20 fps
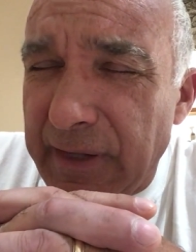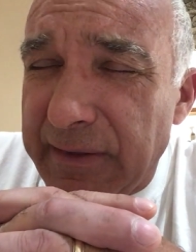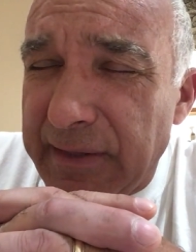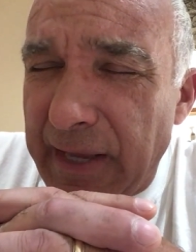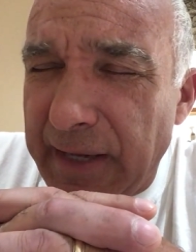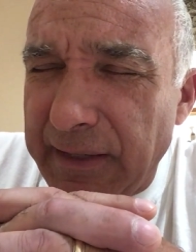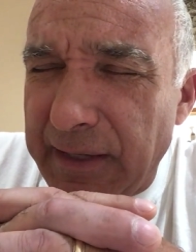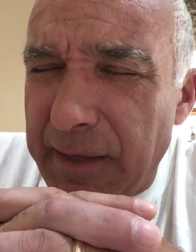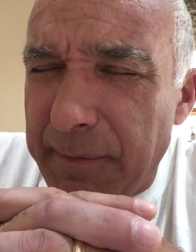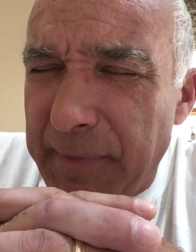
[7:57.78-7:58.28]
the
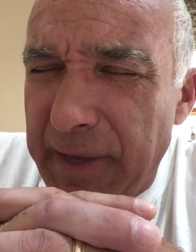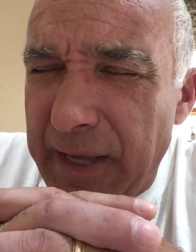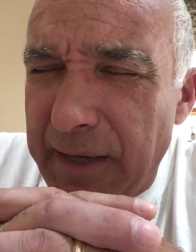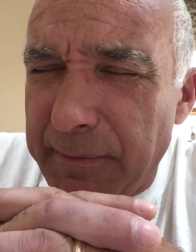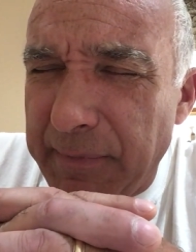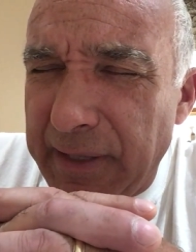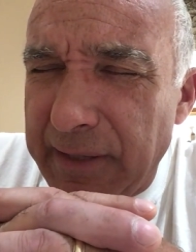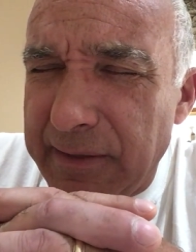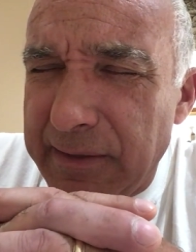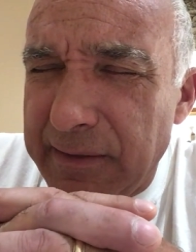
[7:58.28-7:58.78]
Ten
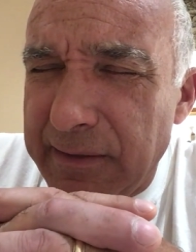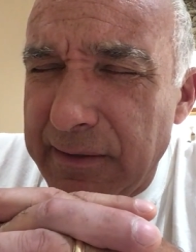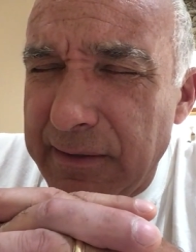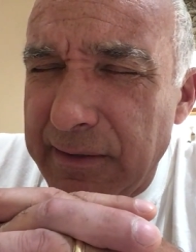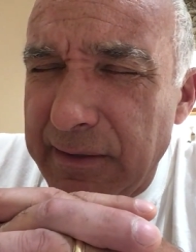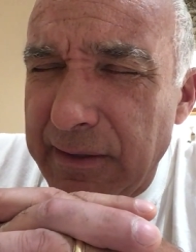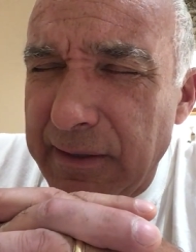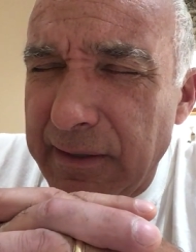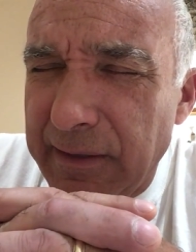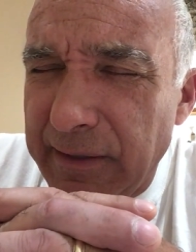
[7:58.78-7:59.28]
Commandments.
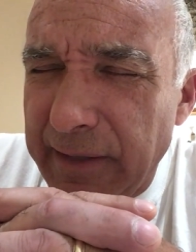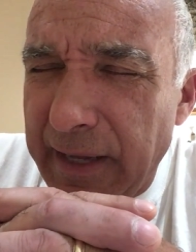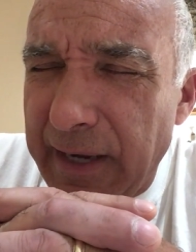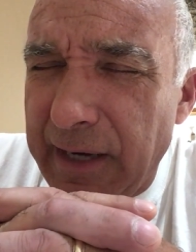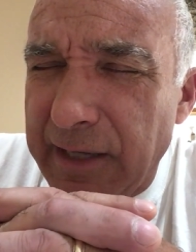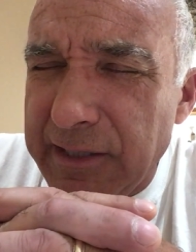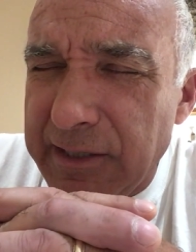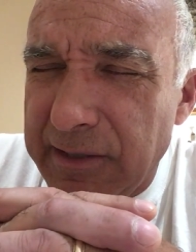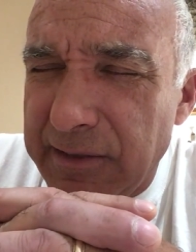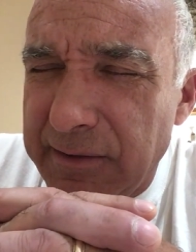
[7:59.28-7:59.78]
Let
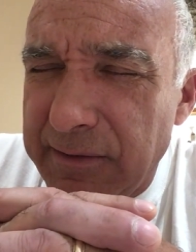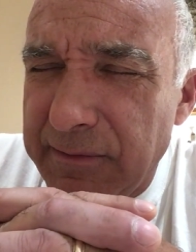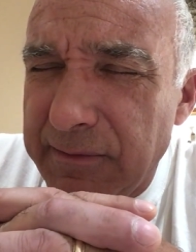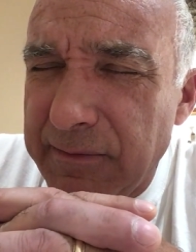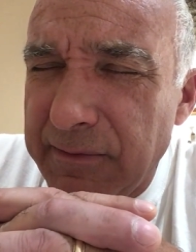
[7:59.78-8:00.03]
us